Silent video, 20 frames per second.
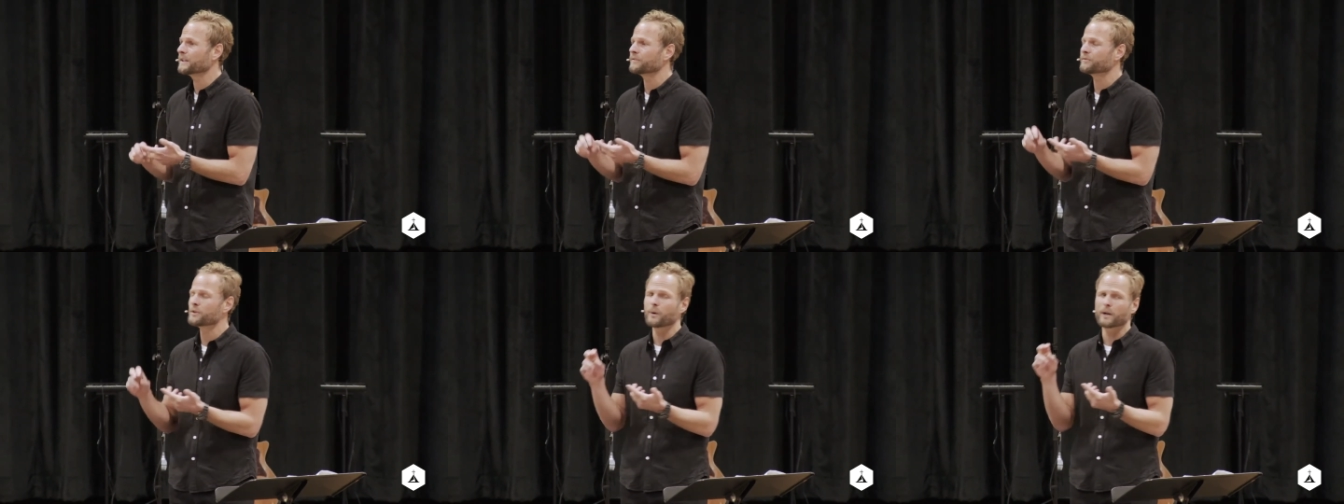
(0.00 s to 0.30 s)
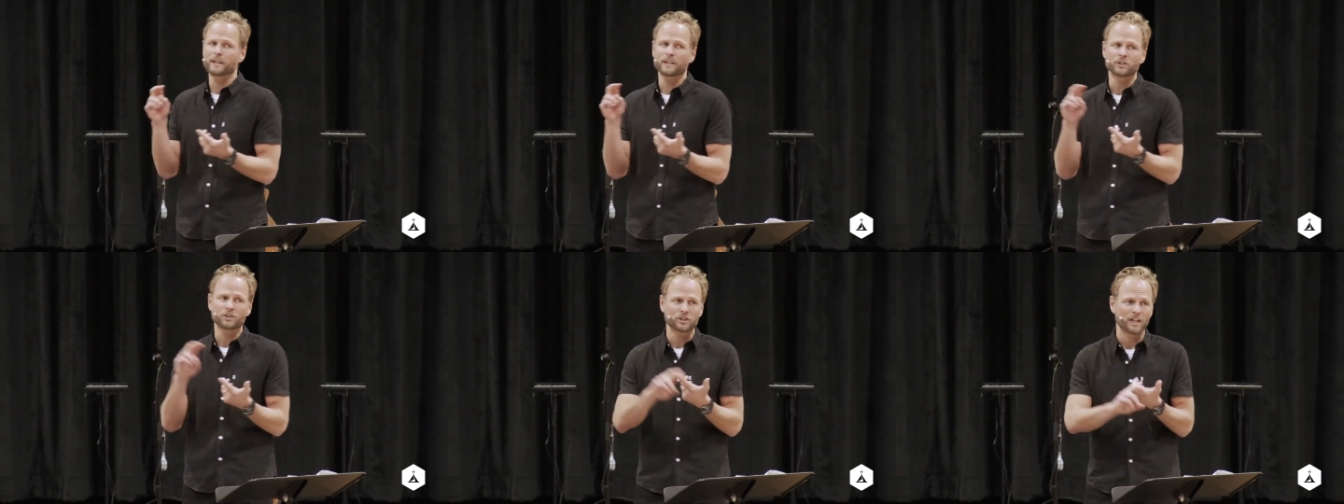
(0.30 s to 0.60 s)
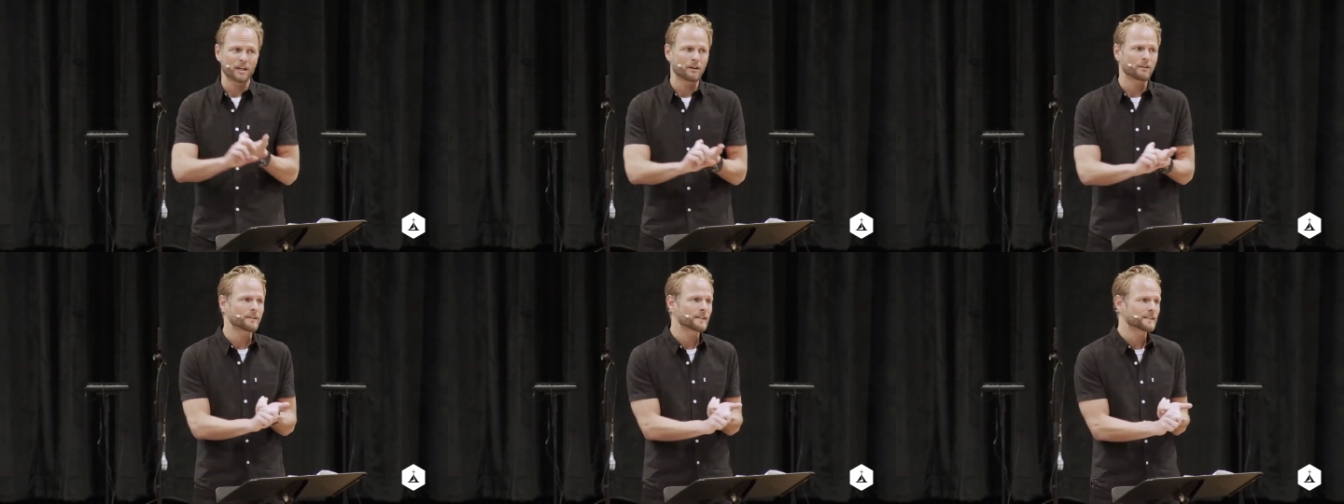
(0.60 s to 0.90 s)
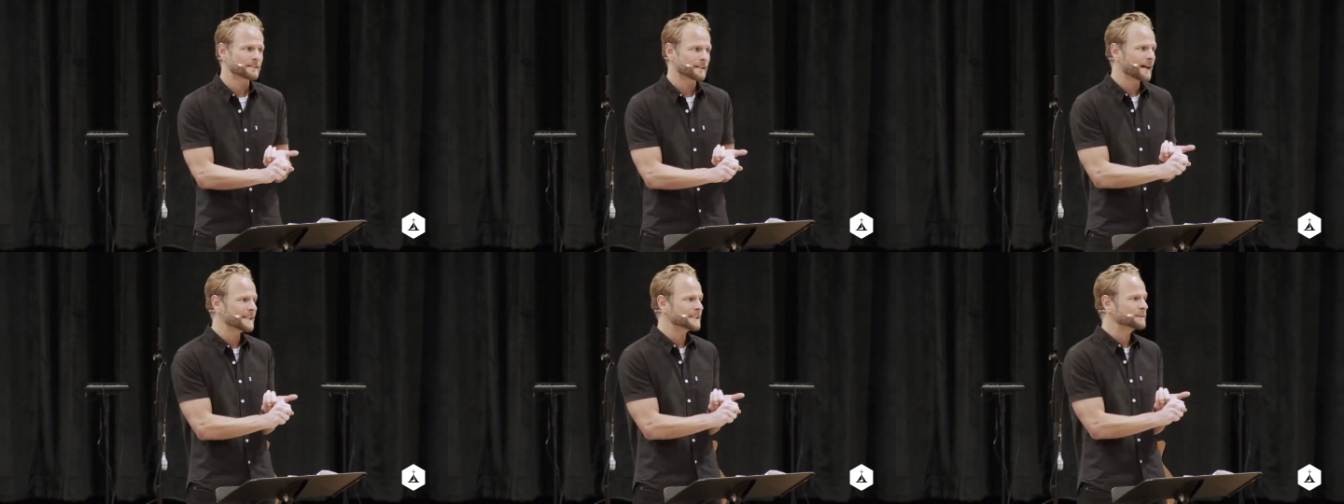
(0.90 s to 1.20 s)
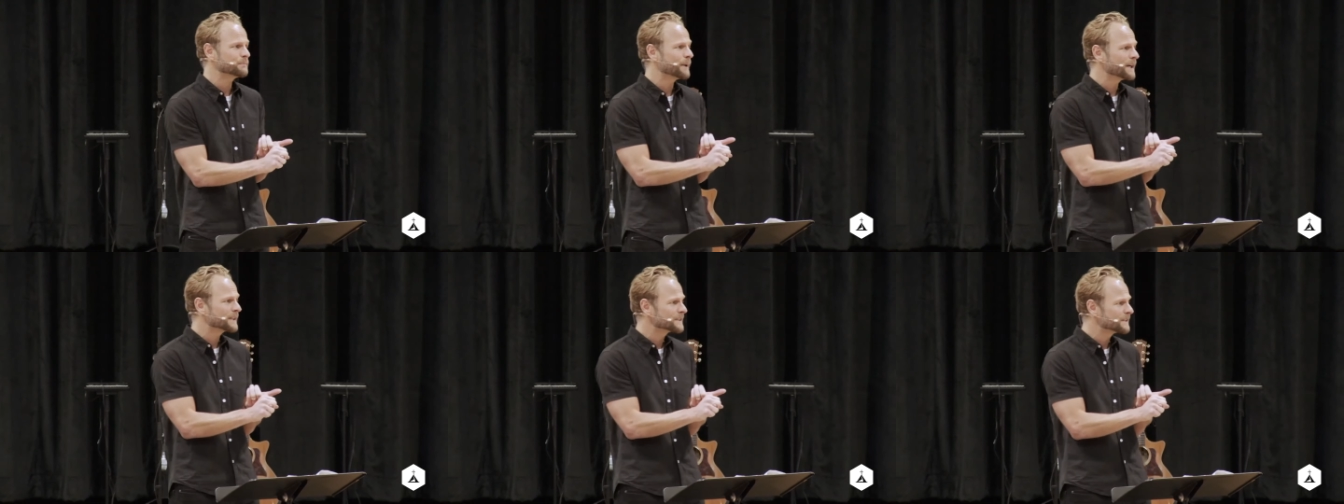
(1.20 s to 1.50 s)
if you want to share this
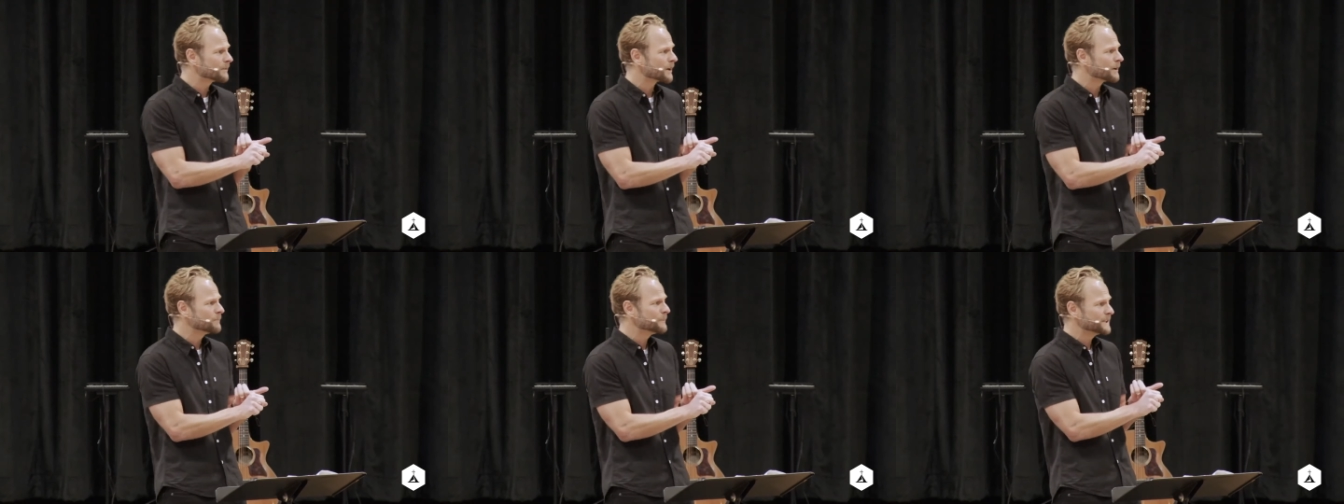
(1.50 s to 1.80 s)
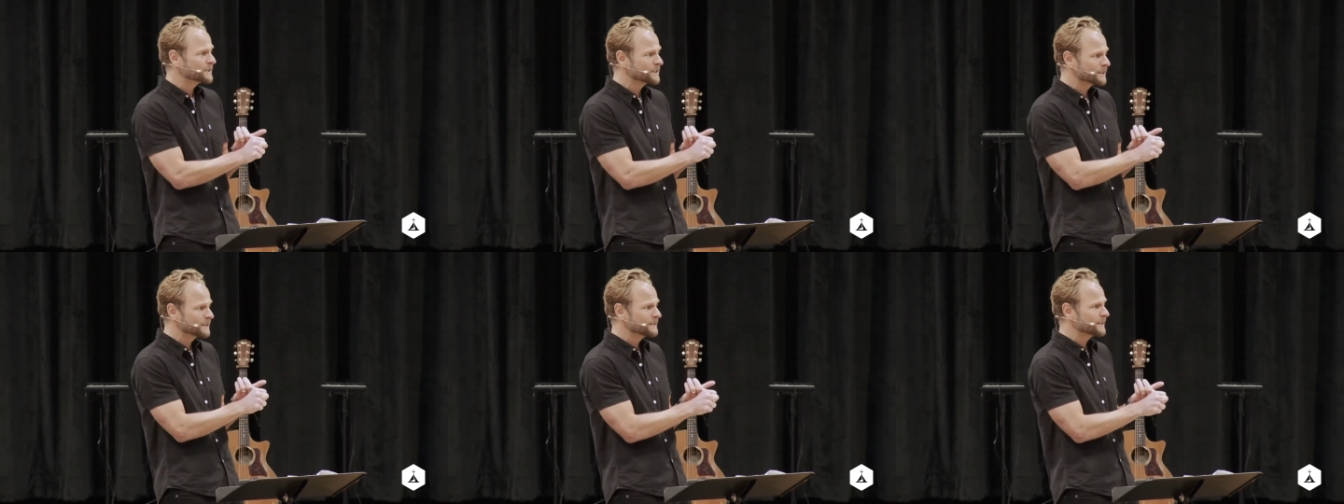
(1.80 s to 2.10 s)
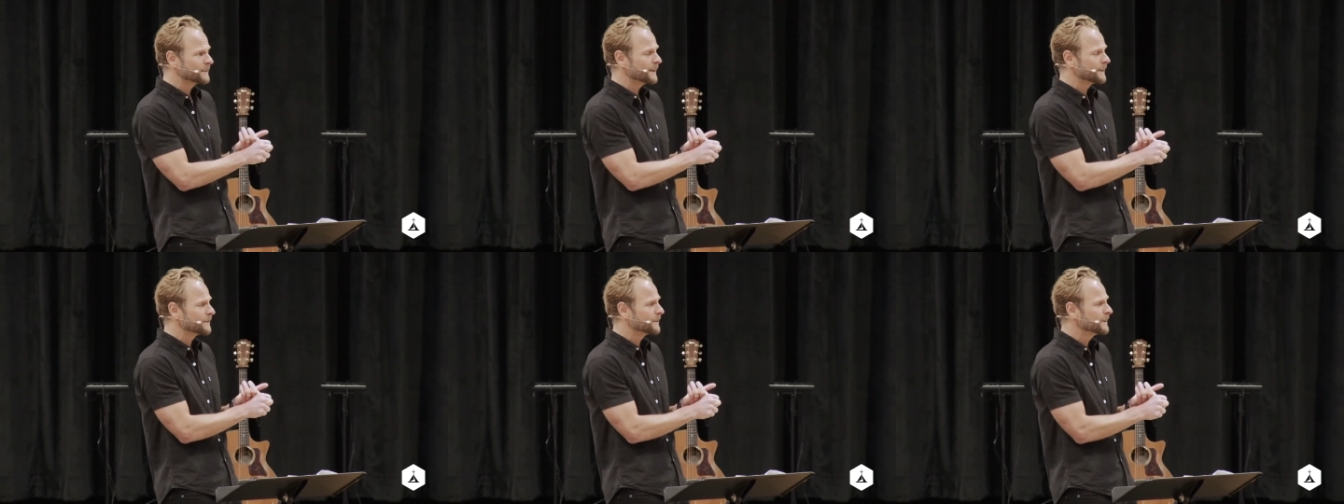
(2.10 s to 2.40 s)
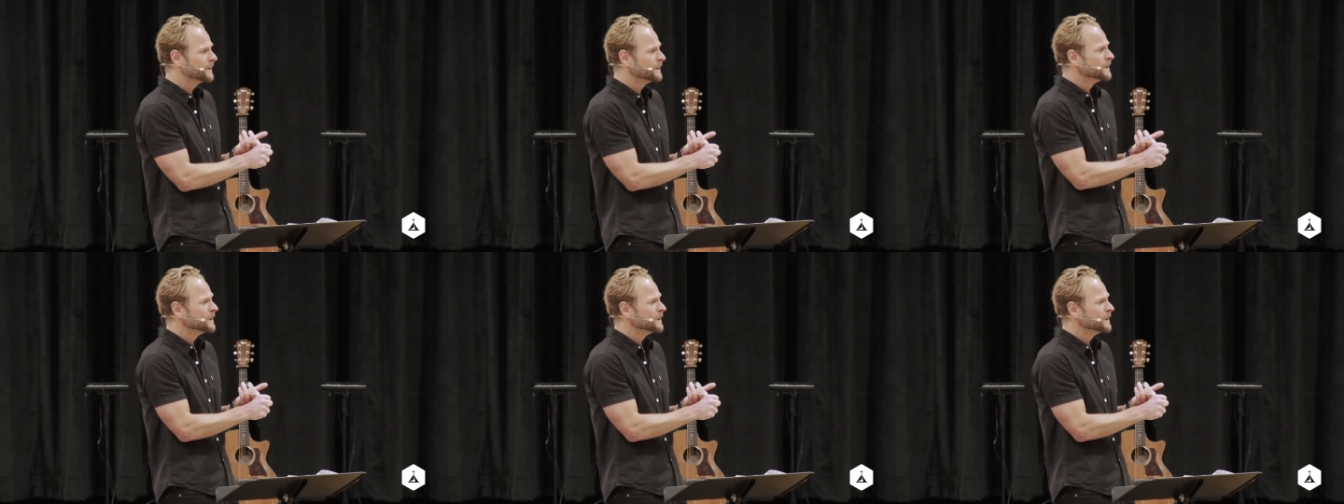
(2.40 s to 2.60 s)
aspect of our mission together,